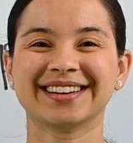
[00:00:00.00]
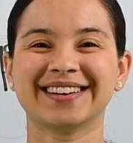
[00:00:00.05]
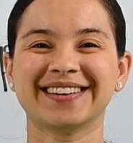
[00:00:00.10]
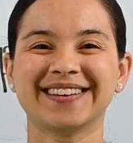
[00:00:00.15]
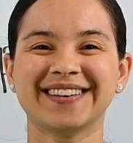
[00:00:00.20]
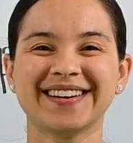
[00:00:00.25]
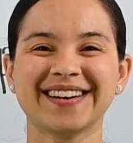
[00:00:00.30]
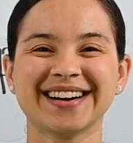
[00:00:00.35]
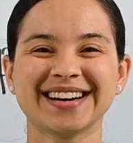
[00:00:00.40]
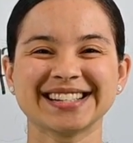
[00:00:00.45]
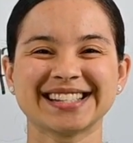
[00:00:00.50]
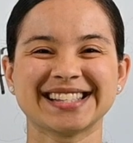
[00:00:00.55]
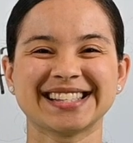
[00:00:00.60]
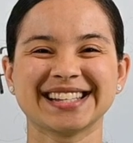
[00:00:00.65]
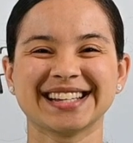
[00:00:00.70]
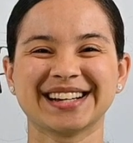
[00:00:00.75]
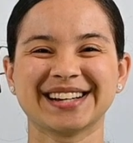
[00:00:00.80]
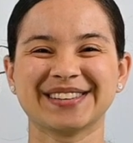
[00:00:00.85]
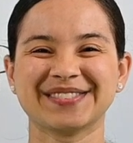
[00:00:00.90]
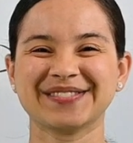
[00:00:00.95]

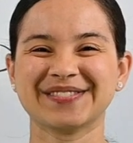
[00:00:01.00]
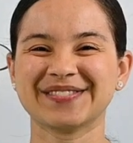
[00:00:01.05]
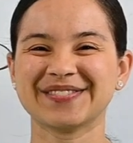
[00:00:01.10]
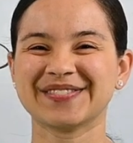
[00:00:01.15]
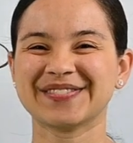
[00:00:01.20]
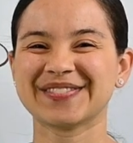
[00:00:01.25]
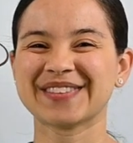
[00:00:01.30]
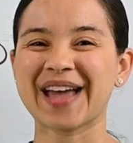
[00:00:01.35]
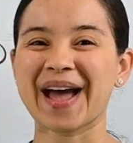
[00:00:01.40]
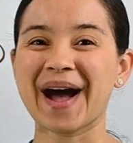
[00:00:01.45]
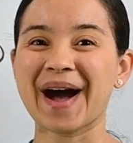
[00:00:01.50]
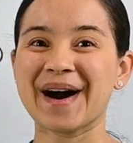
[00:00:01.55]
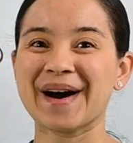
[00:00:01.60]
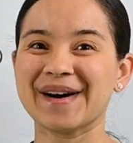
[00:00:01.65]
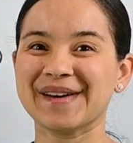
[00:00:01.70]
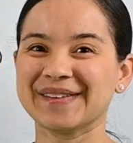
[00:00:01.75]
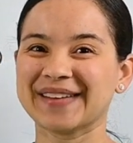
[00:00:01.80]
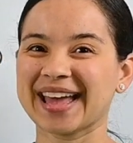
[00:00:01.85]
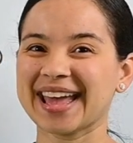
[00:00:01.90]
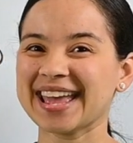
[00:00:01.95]
Awesome.
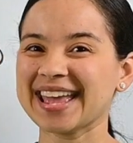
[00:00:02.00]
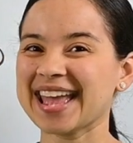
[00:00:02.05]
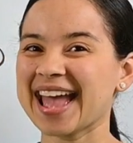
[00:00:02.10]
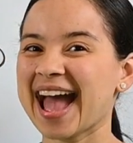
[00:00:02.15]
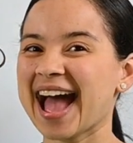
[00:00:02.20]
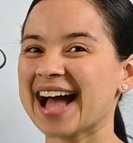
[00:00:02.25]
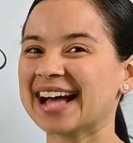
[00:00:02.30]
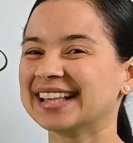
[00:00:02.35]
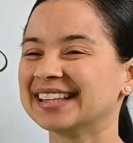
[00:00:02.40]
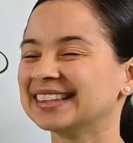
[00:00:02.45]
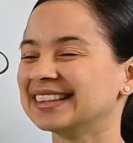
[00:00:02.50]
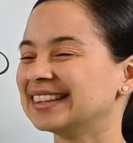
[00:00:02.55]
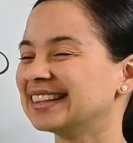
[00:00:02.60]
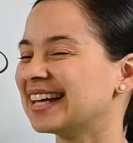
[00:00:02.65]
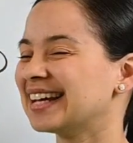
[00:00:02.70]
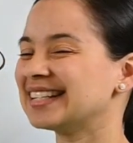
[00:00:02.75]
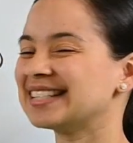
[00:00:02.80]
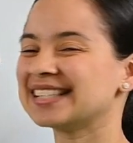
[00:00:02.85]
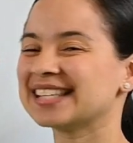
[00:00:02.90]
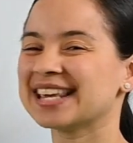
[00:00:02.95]
Okay,
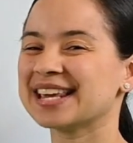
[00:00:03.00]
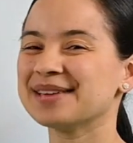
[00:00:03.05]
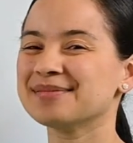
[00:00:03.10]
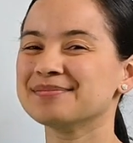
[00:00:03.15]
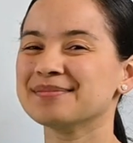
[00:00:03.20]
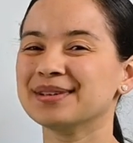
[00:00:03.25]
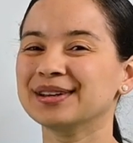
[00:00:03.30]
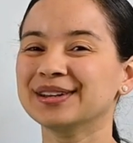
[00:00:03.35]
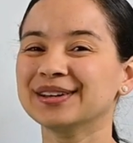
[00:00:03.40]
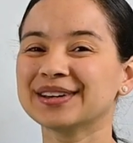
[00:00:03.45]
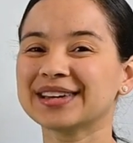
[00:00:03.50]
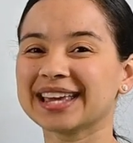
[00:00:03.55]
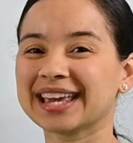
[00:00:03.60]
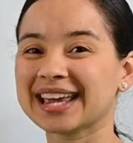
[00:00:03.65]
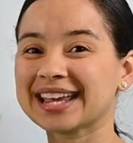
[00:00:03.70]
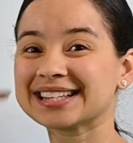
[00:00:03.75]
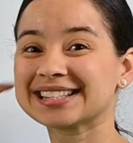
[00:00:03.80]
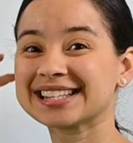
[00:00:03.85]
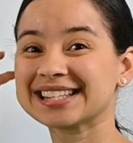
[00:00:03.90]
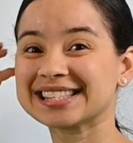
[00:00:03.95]
let's keep
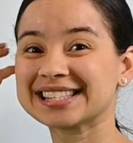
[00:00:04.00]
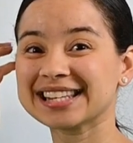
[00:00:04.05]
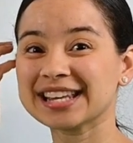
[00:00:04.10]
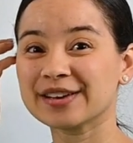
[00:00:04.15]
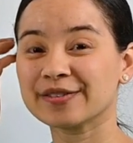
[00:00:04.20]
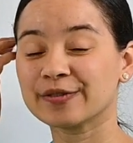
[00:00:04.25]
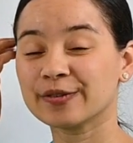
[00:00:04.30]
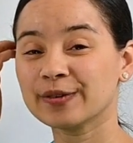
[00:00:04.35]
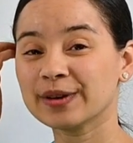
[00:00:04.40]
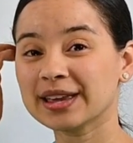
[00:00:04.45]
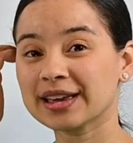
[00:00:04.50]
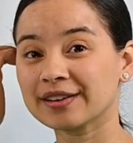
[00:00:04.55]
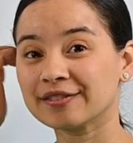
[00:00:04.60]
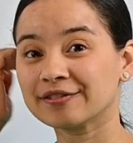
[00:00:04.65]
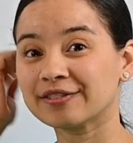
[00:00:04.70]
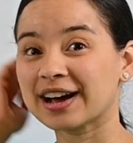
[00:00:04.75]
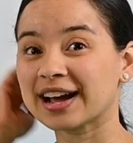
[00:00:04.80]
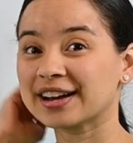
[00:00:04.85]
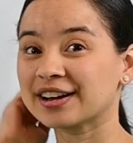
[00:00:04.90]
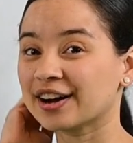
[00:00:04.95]
looking to see if we can
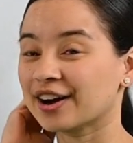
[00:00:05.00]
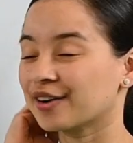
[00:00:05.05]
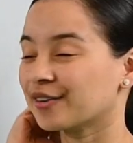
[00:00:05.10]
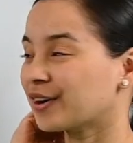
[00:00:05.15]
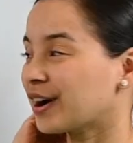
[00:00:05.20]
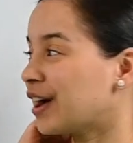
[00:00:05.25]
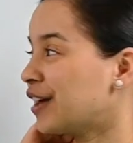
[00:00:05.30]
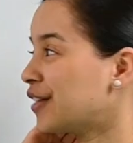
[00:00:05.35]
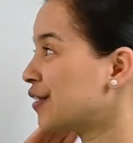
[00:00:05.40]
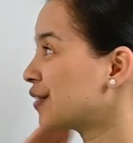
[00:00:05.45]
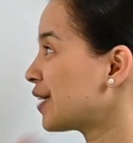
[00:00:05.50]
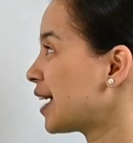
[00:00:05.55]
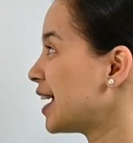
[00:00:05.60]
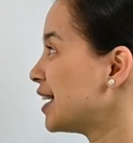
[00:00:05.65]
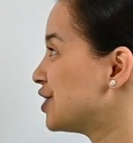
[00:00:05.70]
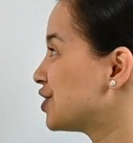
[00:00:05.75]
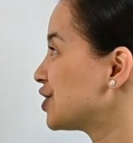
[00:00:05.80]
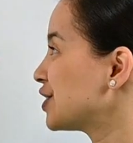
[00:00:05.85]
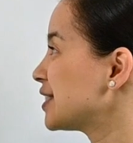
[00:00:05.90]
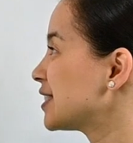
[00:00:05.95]
find our other
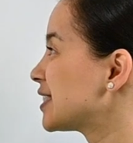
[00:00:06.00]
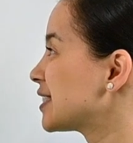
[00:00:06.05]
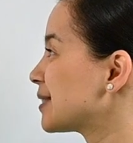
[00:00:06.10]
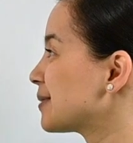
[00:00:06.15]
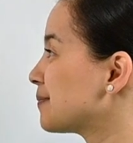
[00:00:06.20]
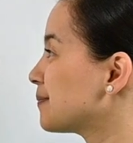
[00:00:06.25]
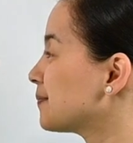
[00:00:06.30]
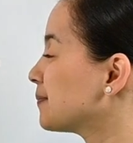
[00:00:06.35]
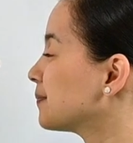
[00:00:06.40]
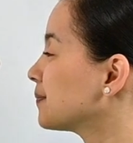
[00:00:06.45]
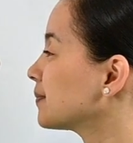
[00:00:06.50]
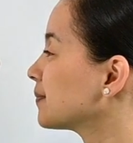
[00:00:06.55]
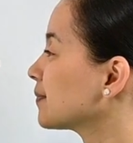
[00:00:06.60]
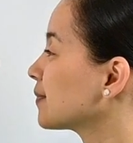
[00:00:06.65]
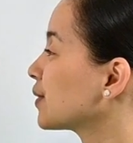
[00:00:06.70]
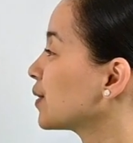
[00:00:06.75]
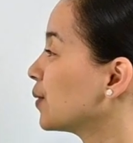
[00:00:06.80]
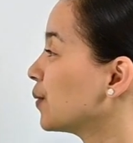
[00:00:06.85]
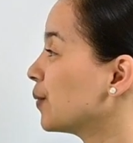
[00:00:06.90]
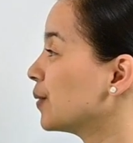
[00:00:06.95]
H's.
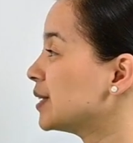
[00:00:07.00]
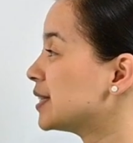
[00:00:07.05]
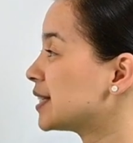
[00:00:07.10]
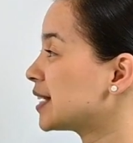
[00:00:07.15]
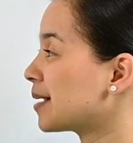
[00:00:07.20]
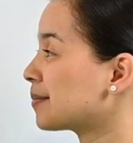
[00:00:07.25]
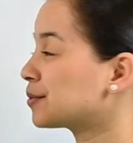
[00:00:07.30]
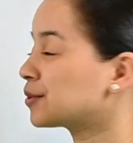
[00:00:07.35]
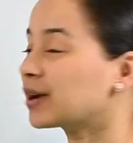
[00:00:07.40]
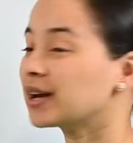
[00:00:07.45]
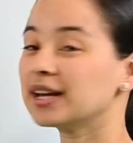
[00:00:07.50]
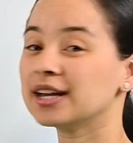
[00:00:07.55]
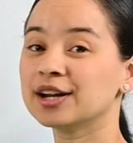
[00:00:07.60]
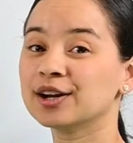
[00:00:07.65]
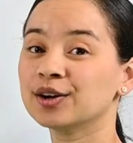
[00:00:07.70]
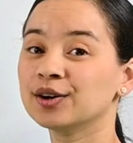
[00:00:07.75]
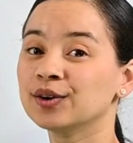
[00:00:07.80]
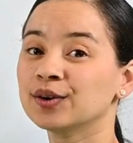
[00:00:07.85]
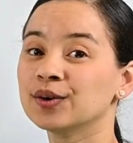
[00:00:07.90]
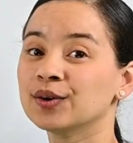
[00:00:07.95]
We stopped right
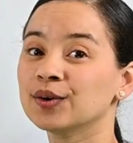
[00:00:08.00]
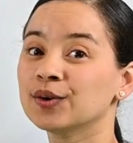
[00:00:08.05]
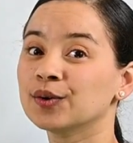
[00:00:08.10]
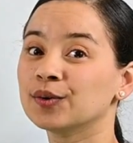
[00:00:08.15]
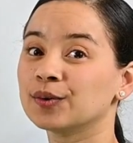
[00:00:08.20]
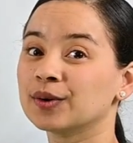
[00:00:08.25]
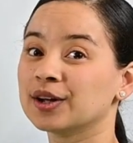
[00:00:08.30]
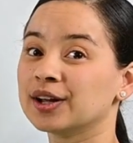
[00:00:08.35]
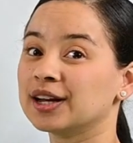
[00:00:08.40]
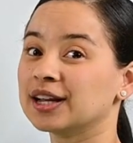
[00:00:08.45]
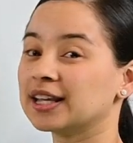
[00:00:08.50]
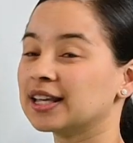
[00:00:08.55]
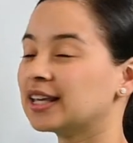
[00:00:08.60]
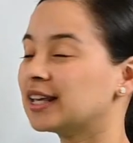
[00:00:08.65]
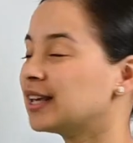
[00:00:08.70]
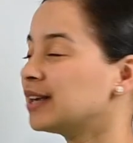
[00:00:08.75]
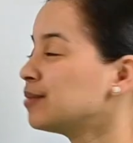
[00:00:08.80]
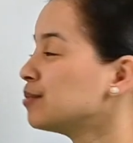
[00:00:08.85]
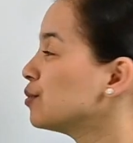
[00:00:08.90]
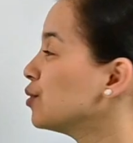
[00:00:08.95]
here. We're going to
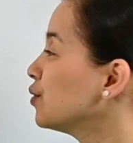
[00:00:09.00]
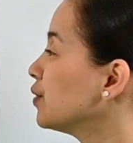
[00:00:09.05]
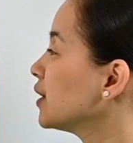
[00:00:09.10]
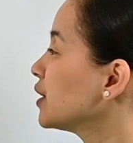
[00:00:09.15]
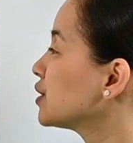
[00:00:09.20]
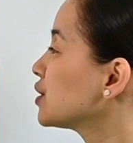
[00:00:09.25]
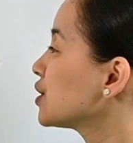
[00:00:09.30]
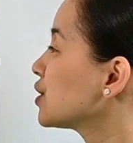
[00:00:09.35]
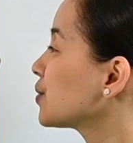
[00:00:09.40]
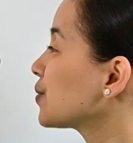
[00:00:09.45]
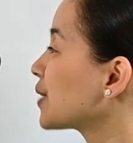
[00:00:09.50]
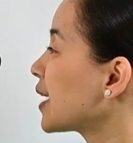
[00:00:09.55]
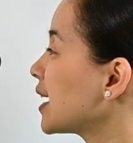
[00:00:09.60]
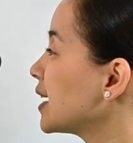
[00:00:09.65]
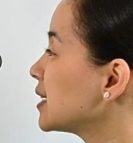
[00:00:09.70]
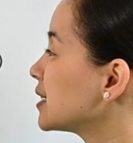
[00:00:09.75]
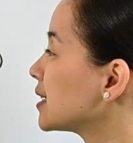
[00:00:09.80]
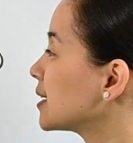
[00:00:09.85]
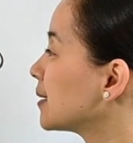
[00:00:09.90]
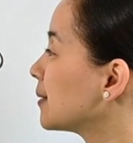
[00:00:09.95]
keep moving to the
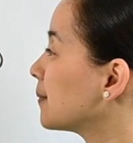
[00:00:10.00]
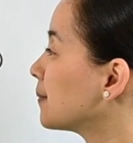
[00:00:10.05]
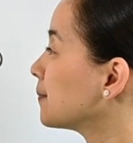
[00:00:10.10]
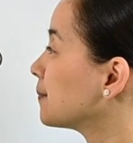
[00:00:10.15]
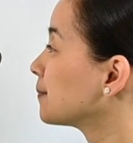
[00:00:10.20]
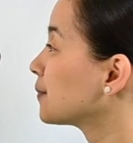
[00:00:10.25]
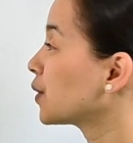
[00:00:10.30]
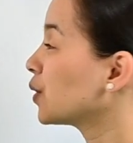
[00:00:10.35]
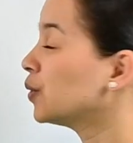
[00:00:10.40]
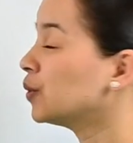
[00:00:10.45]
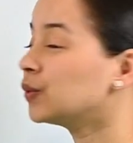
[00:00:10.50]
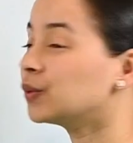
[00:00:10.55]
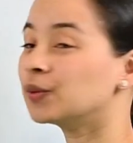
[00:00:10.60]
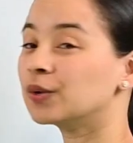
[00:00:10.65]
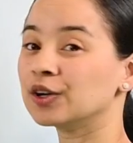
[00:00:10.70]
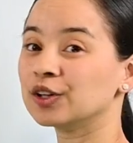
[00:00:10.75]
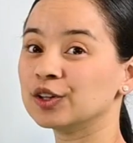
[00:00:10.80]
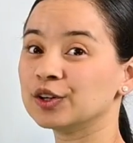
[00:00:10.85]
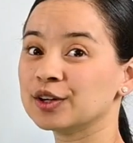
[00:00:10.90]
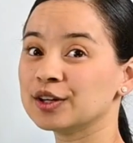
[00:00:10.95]
right.
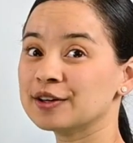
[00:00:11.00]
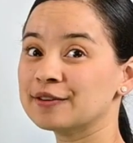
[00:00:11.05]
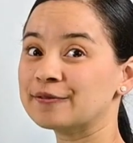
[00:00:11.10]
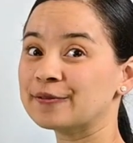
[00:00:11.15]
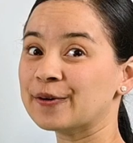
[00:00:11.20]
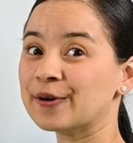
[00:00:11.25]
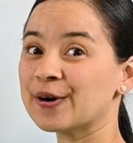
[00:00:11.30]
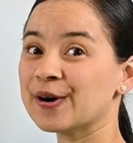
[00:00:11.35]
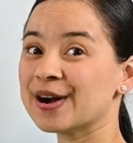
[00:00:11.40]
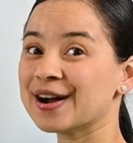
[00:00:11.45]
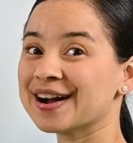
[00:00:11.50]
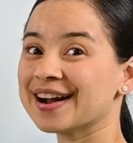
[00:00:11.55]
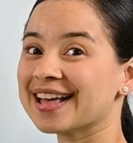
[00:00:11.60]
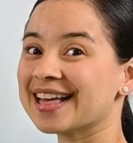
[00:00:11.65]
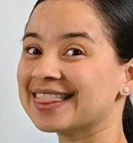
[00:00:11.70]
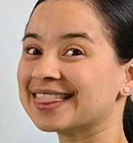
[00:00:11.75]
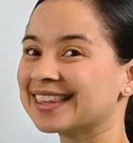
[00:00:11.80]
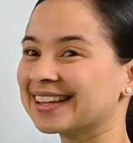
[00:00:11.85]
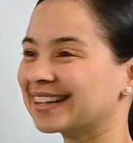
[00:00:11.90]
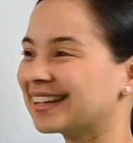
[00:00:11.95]
We're looking for
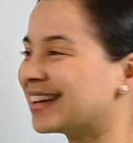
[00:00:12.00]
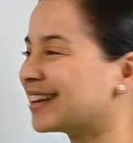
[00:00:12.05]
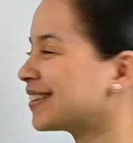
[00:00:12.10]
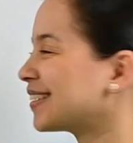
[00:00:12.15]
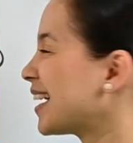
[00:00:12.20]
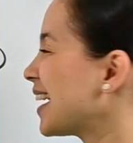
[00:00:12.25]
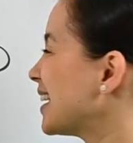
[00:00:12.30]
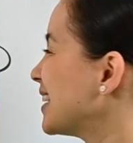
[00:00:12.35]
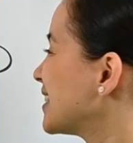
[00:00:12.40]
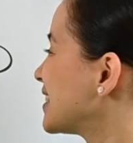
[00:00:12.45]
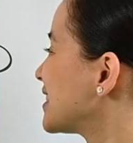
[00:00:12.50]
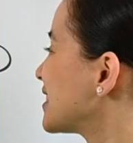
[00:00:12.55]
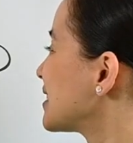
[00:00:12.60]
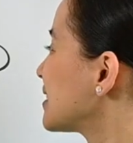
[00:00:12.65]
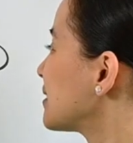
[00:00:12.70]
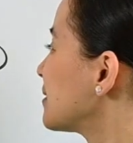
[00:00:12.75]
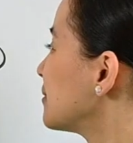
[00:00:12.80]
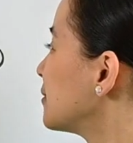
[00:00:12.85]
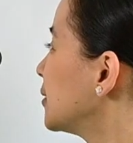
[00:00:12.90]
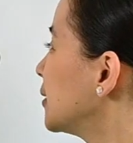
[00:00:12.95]
the letter H.